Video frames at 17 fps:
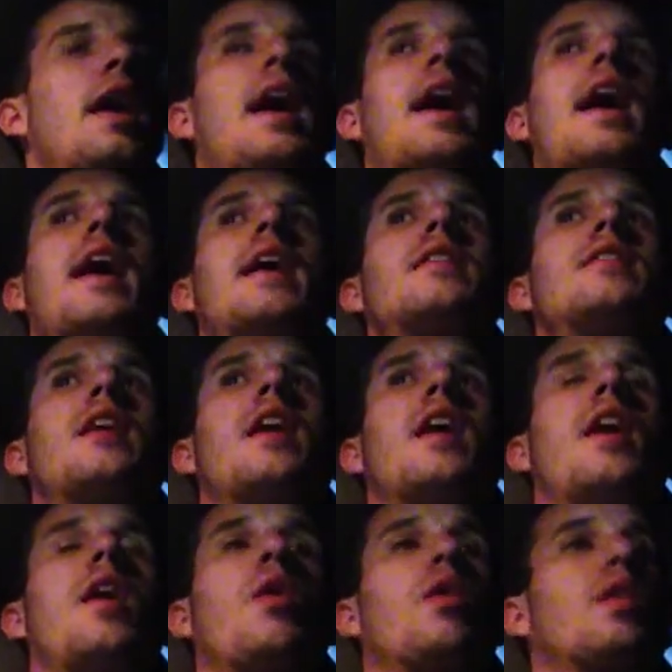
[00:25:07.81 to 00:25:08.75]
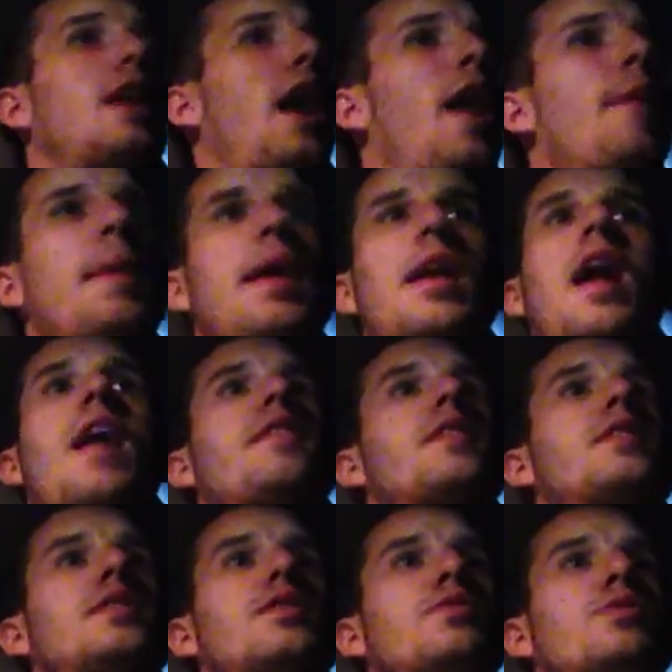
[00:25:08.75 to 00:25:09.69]
And or comment on
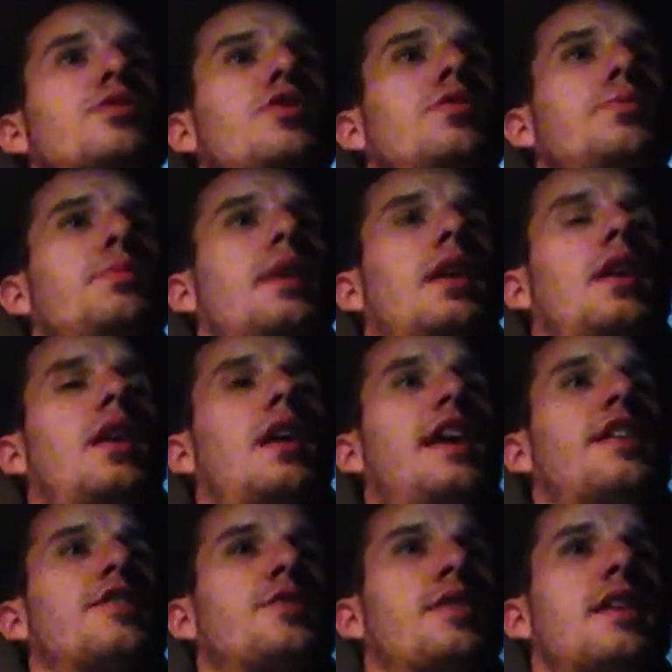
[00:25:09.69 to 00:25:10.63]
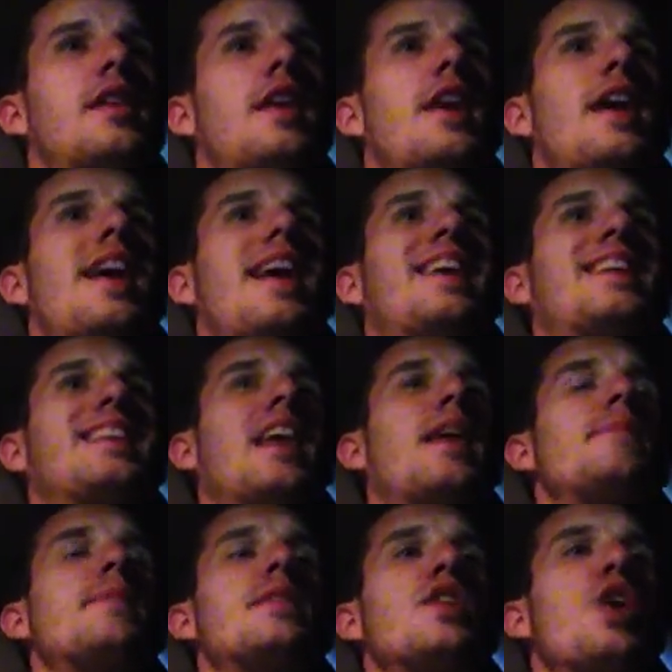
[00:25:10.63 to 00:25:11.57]
this YouTube entry and
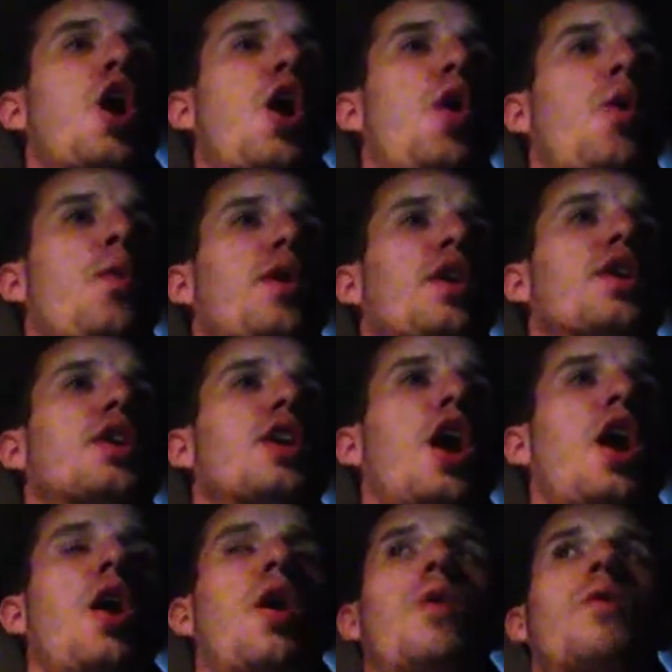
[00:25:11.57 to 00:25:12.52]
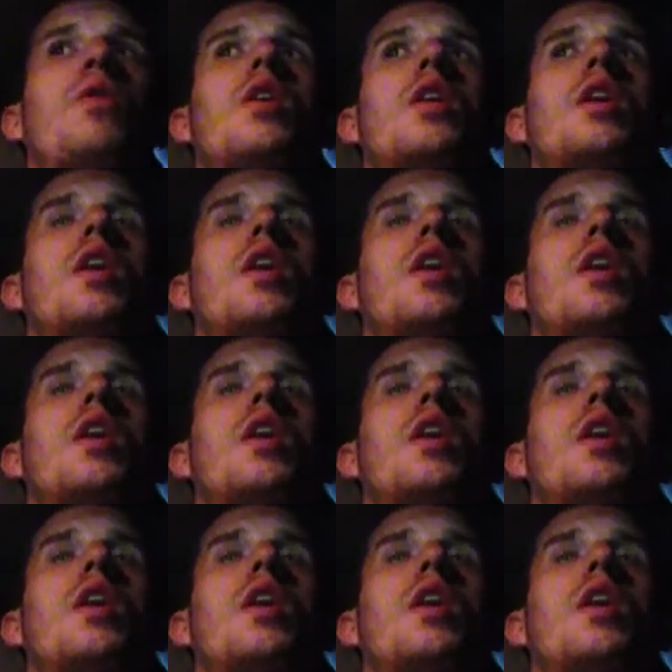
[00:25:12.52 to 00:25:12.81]
let me know where to go.